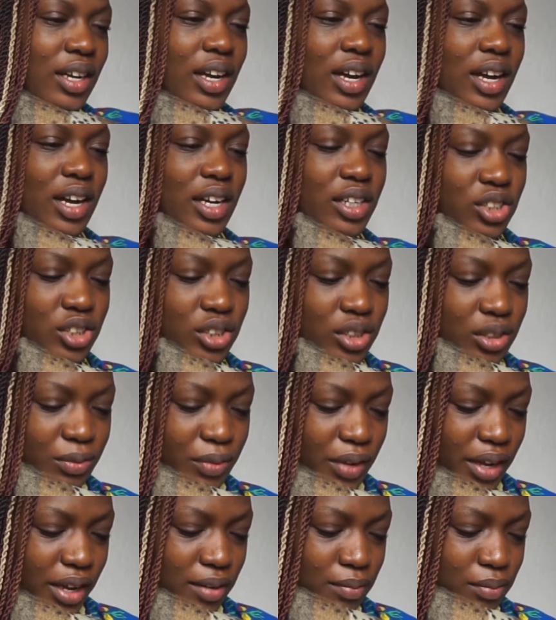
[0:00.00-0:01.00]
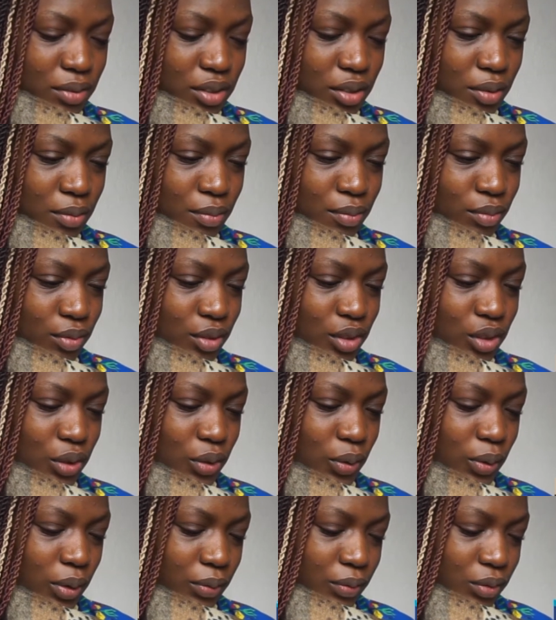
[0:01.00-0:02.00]
I should have aimed to
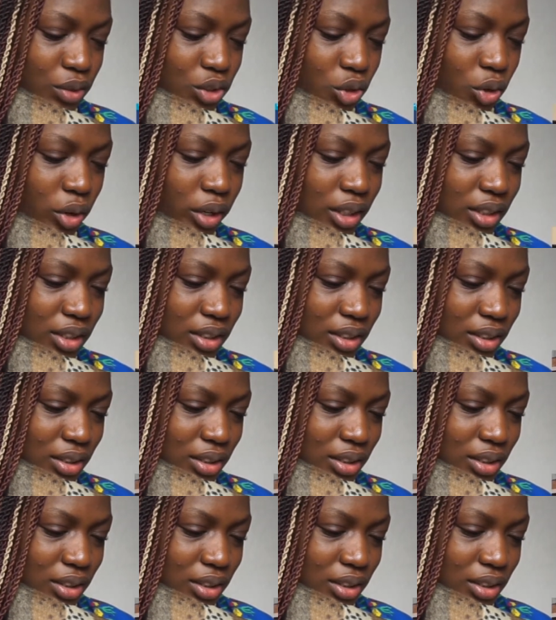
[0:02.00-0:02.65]
have joined